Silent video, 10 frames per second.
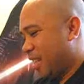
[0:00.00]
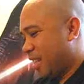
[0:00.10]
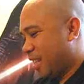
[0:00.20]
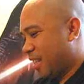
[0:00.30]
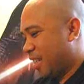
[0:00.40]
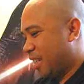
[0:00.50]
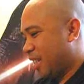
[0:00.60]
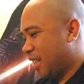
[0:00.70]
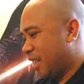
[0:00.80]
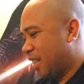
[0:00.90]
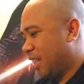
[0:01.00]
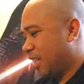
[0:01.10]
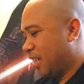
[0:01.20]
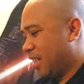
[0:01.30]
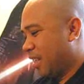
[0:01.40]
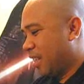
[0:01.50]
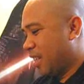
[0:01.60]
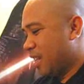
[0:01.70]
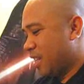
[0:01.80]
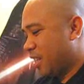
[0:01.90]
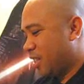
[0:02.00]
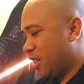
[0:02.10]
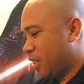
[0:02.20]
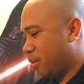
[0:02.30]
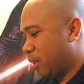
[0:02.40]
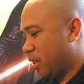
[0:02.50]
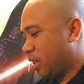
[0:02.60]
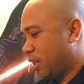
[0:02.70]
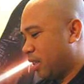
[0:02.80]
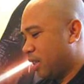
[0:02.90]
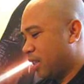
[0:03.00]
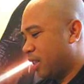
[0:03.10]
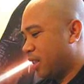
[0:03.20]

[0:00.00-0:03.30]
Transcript: And yeah, so this was the uh,